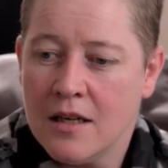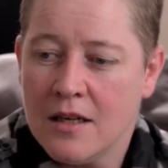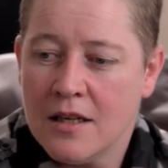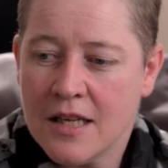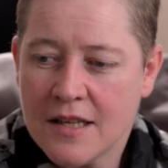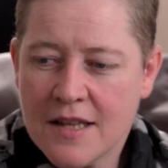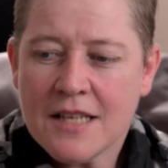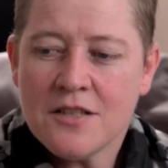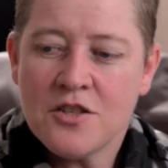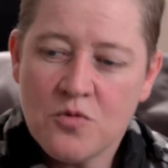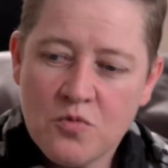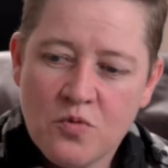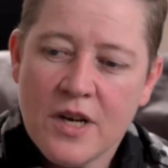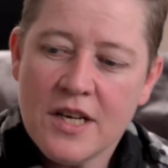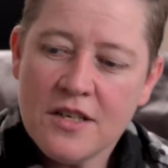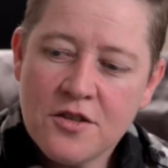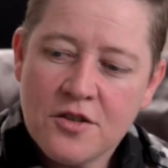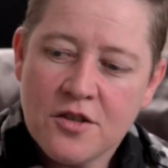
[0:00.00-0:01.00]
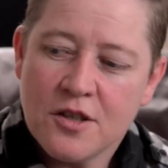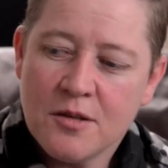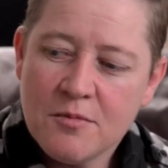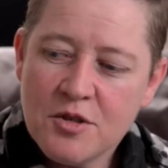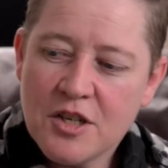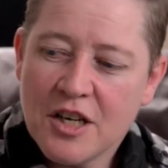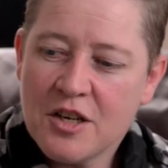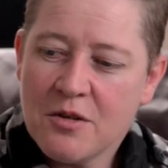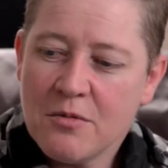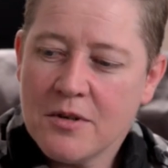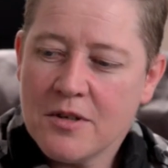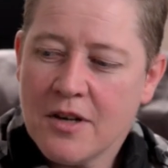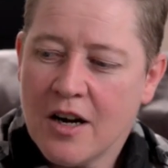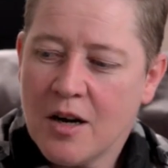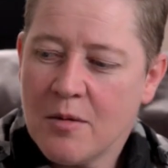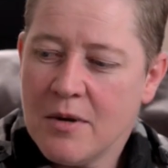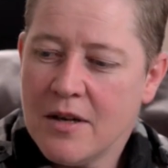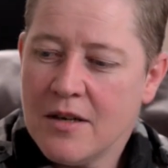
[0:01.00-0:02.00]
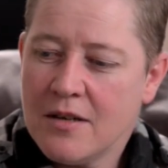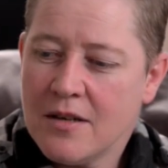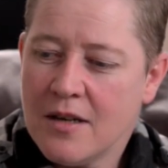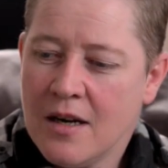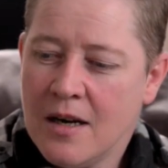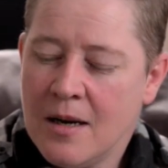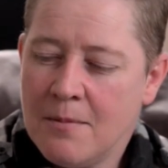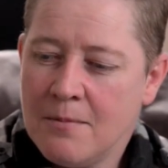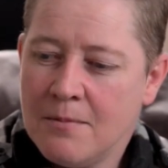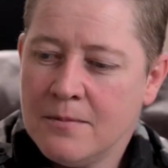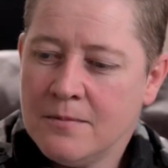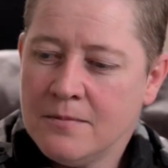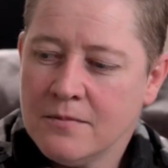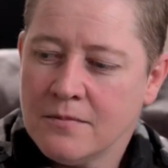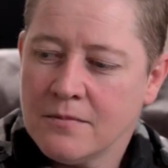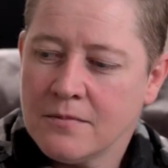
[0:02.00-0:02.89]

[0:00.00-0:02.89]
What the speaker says: Yeah, that's Ray's term, gender retirement. I